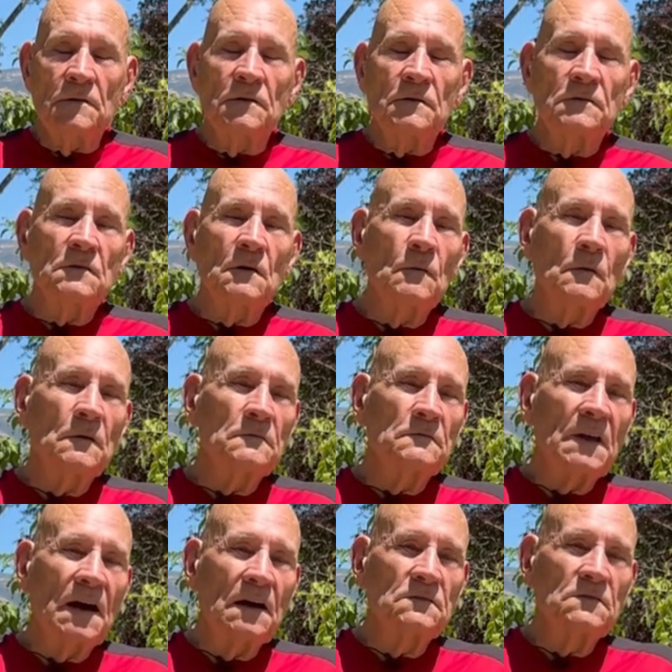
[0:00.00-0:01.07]
So we're
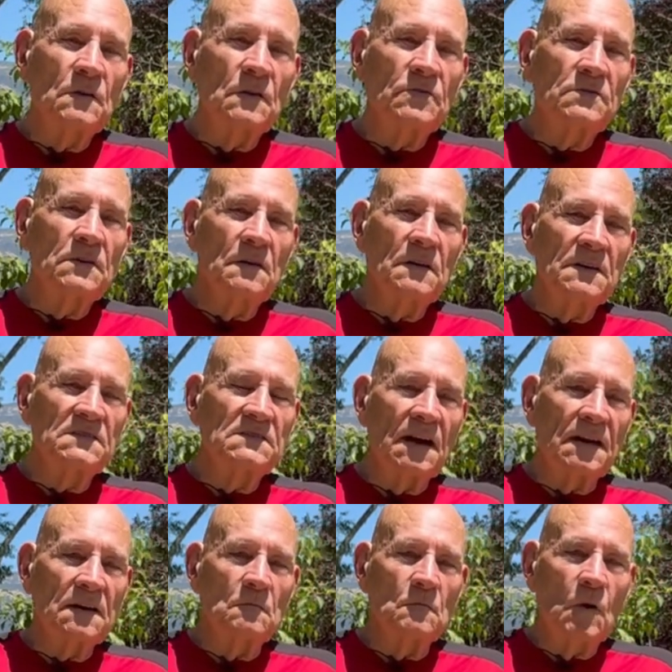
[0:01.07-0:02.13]
down to a
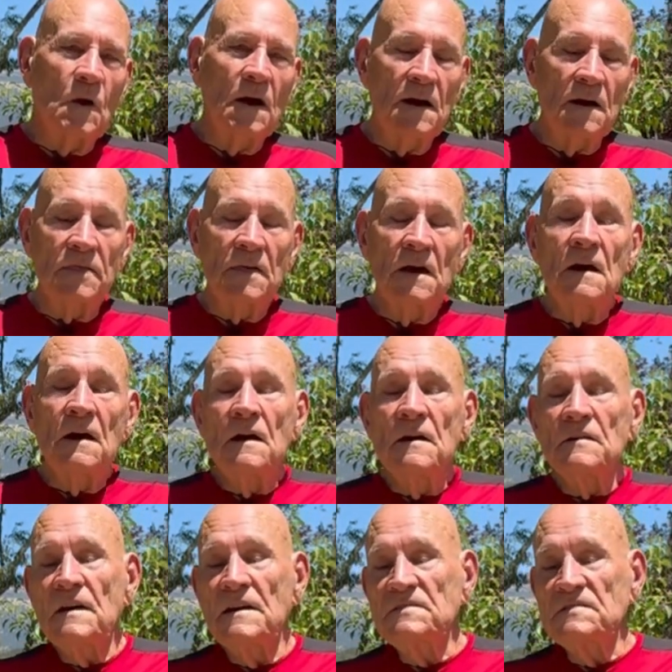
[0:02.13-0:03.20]
30-second breath.
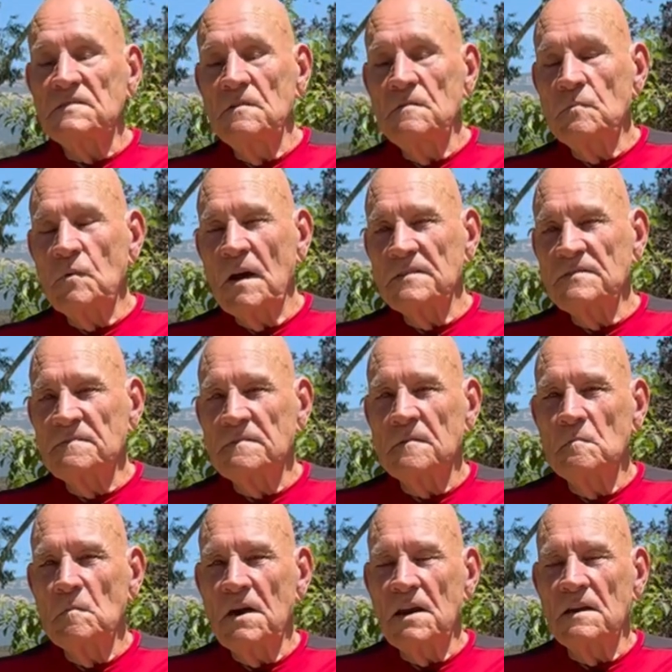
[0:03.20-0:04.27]
That's 2 breaths per
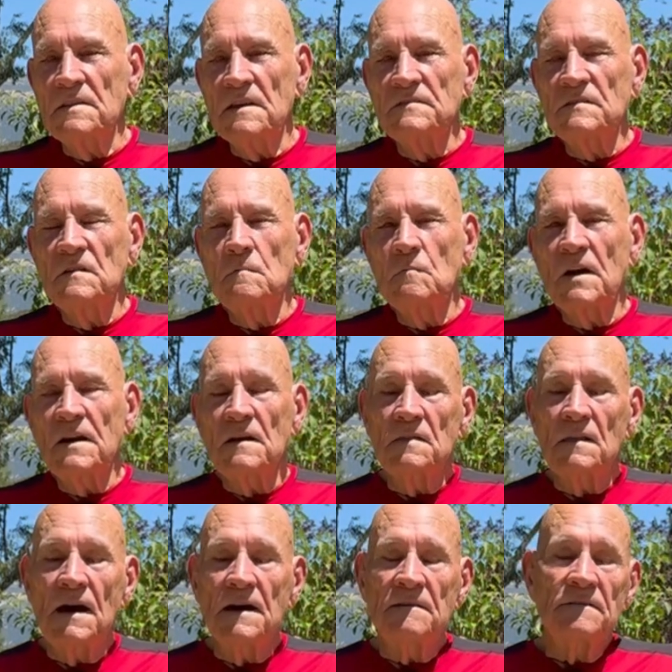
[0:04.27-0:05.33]
minute. That's going to bring a
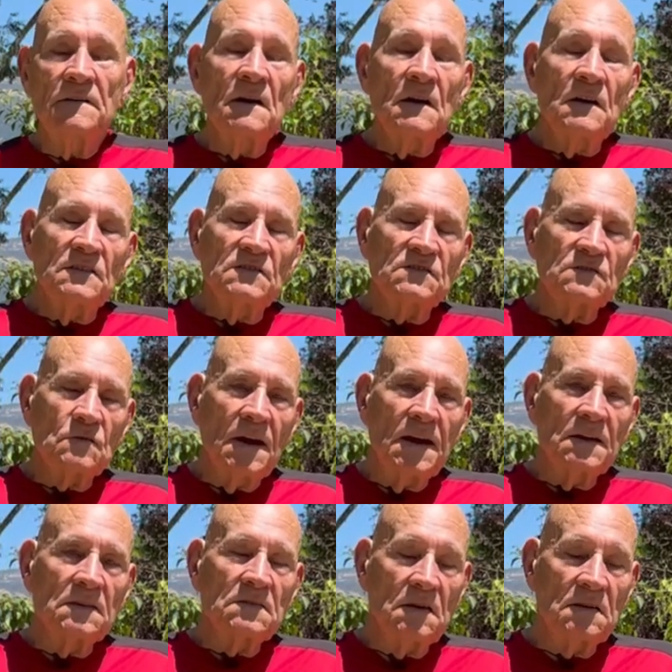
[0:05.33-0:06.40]
lot of
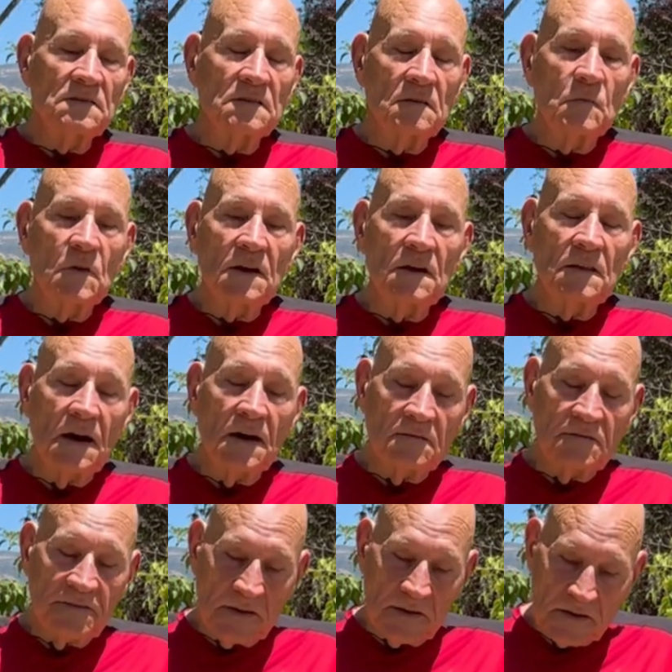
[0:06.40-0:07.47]
strength. It's going to bring a lot
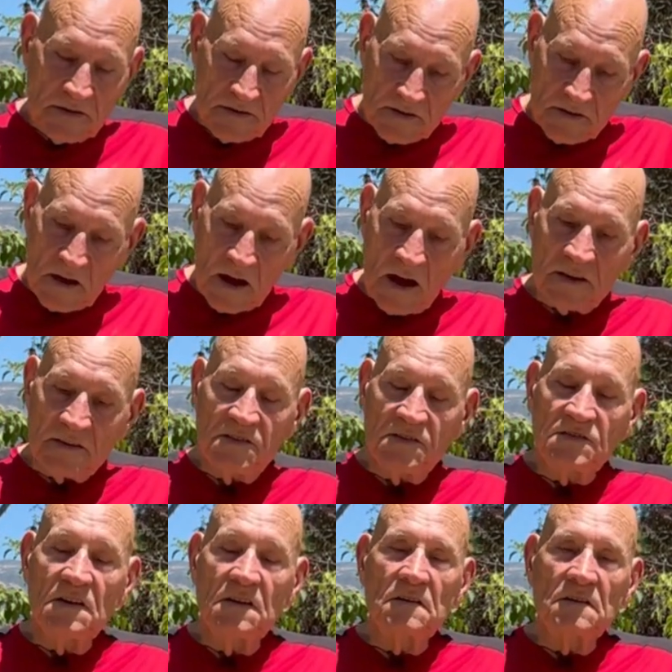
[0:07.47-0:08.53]
of
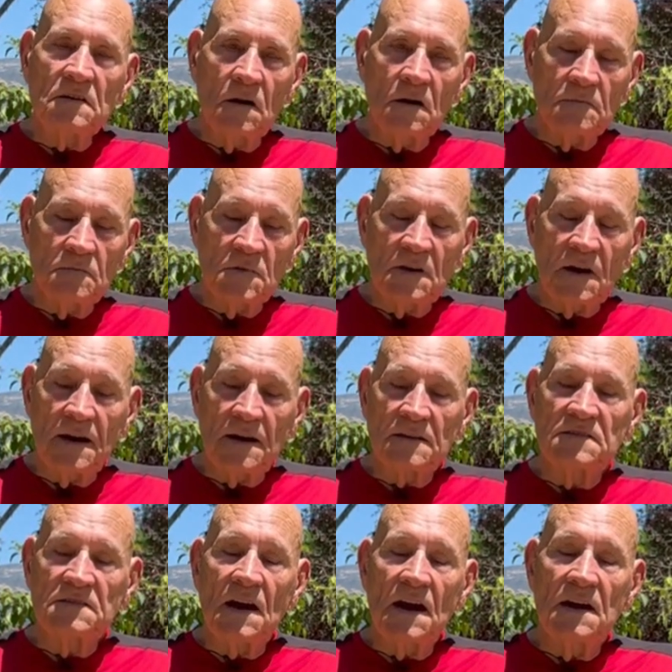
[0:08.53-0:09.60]
oxygen, carbon
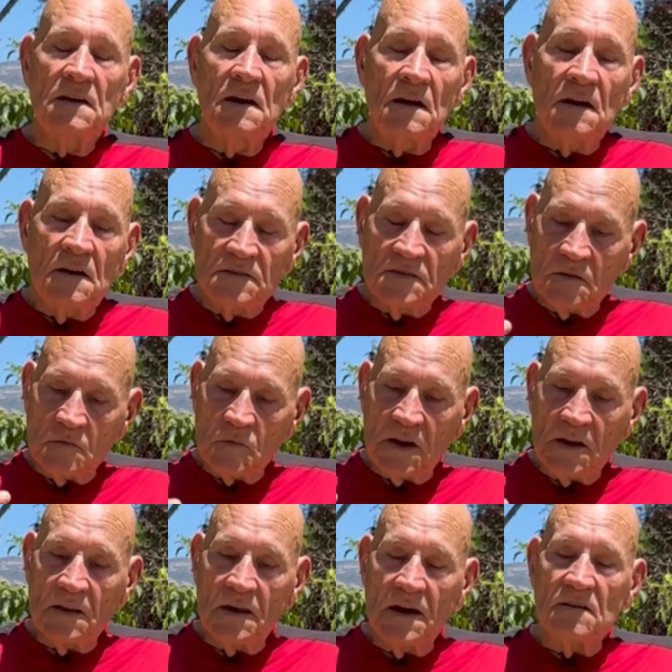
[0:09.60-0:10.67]
dioxide. It's going to bring
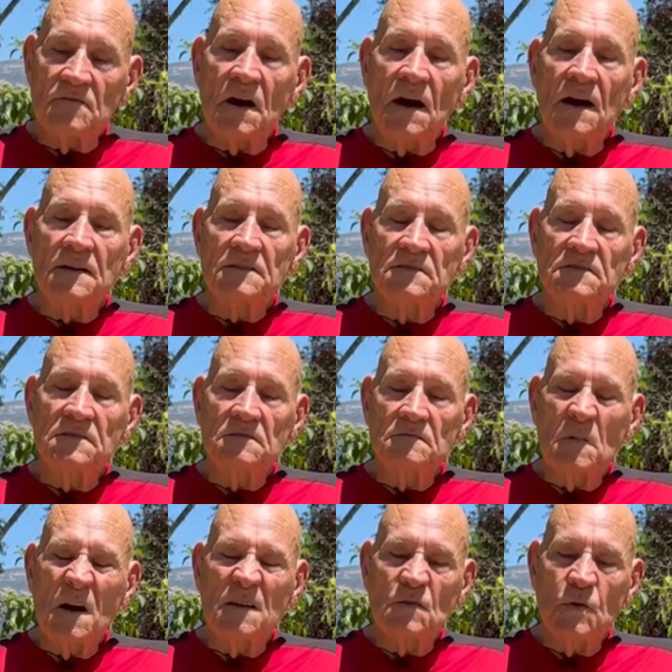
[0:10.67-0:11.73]
a lot of oxygen.
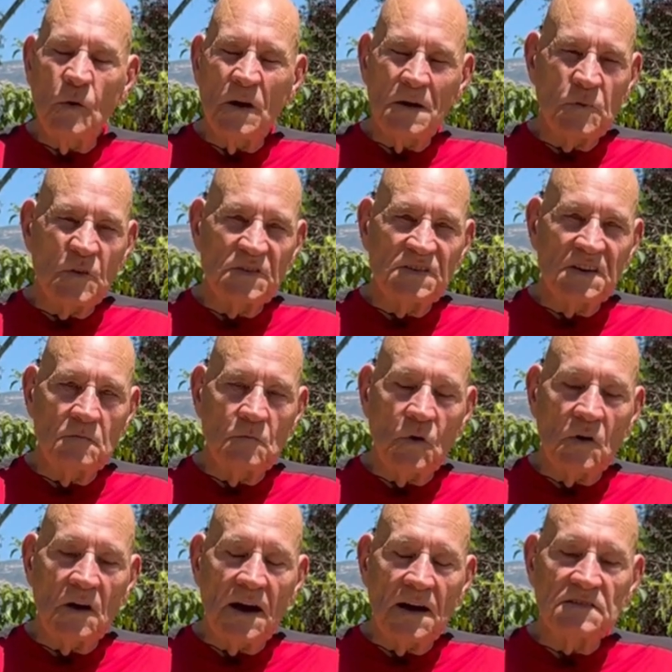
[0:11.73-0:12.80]
About 20%
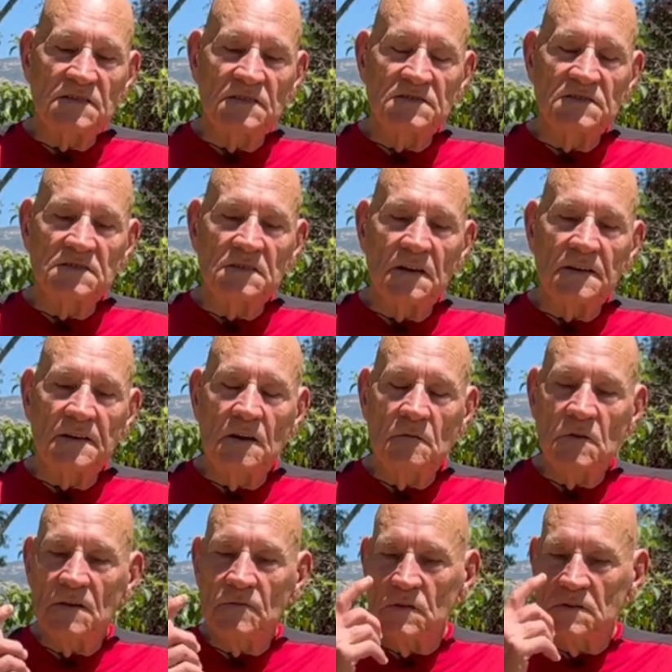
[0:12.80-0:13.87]
more oxygen is going to come
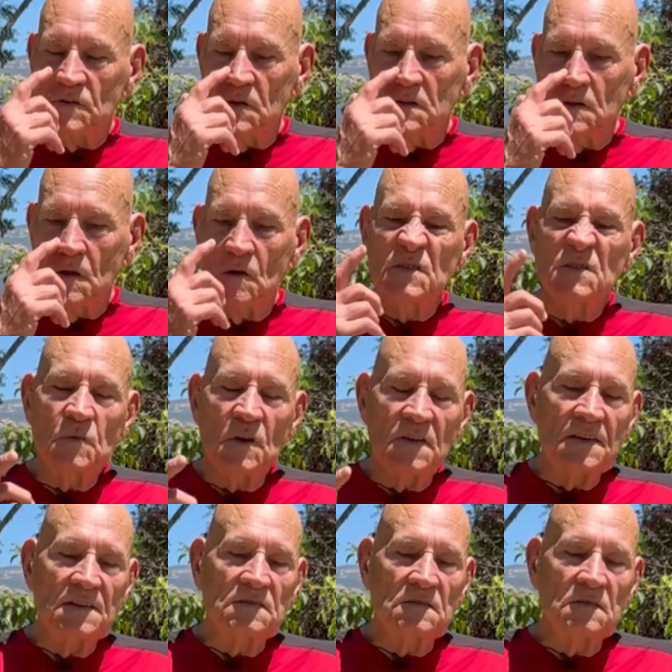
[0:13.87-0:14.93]
in if we're doing nose
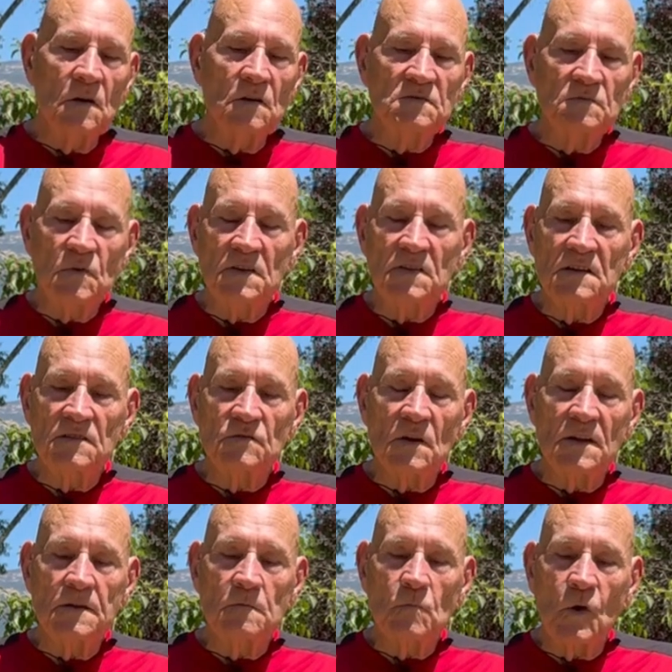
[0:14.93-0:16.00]
breathing. So nose breathing is
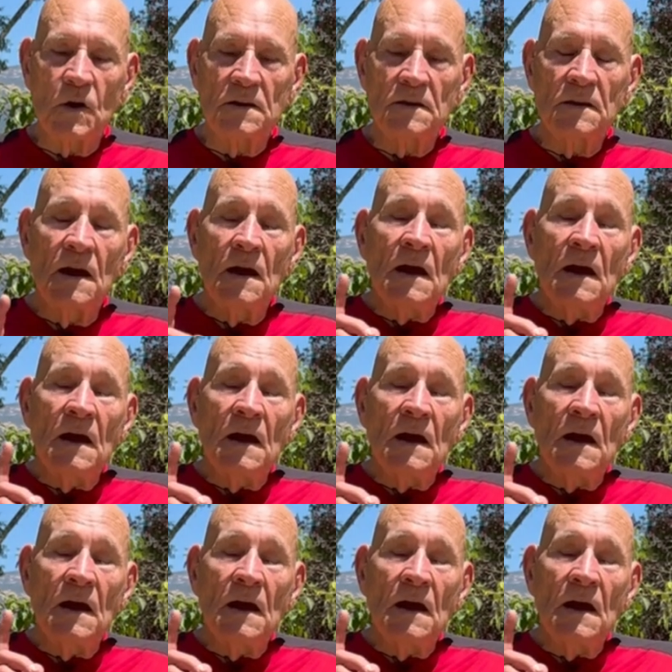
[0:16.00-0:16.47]
really important.